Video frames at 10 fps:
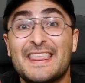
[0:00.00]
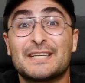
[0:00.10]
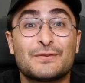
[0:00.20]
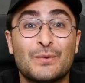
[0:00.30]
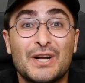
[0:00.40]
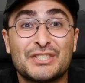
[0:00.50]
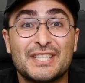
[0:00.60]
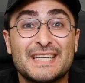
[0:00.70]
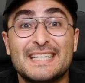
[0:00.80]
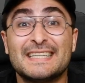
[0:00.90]
Thanks for
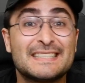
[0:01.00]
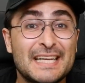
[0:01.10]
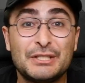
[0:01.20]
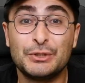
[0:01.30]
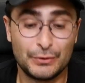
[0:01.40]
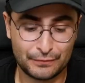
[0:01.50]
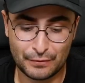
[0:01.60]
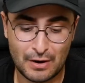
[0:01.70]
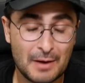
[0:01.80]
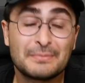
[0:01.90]
watching. Stay tuned
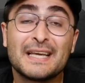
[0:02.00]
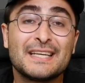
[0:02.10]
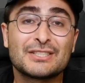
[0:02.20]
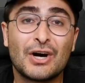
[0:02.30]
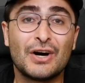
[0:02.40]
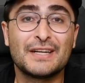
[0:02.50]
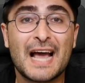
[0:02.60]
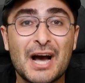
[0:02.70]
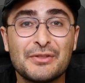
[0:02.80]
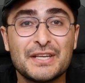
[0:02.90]
for updates on
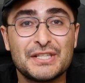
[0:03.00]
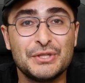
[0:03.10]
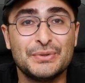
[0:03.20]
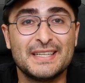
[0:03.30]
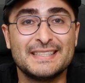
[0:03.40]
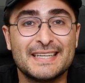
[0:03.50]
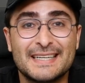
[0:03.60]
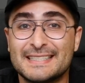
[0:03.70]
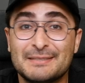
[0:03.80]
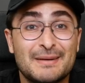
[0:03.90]
how this unit
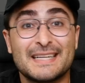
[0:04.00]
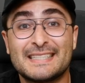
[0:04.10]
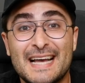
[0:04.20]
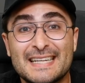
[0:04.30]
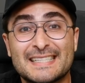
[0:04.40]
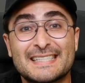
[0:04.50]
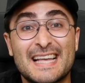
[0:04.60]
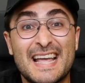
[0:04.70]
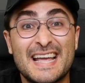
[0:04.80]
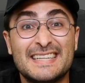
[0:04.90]
does in my tests.
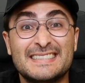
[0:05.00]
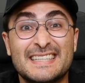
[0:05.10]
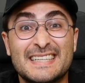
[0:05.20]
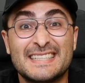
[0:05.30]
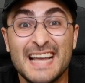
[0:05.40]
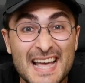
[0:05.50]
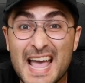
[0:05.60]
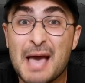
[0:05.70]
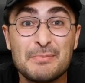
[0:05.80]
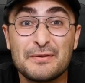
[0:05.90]
And yeah,
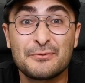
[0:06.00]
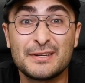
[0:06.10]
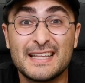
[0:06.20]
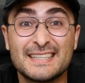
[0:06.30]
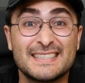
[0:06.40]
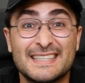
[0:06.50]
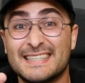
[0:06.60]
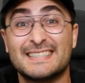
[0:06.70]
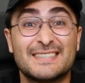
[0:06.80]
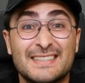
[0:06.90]
happy freelancing. And
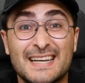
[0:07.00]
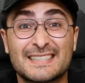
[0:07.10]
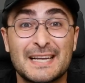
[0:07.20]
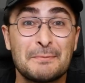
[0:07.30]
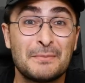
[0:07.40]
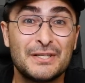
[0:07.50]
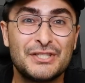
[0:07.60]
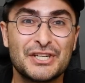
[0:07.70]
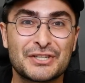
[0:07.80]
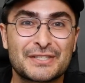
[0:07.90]
until next time,
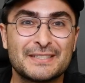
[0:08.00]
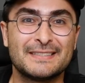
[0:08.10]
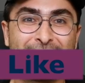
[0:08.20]
cheers.